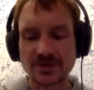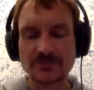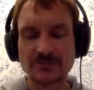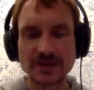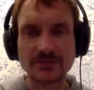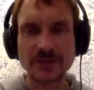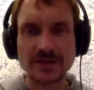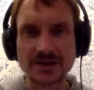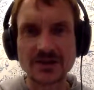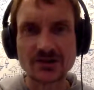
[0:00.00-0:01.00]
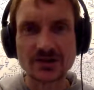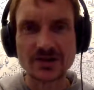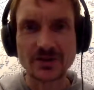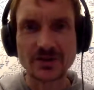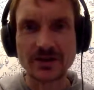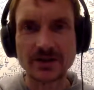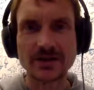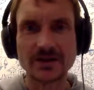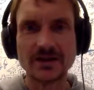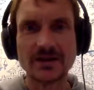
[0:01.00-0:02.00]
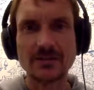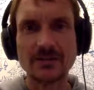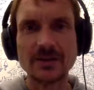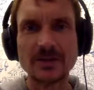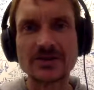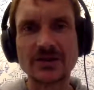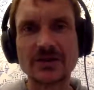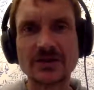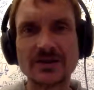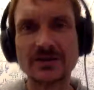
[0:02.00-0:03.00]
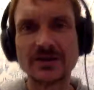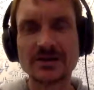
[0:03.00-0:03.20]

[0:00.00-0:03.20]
made decisions based on these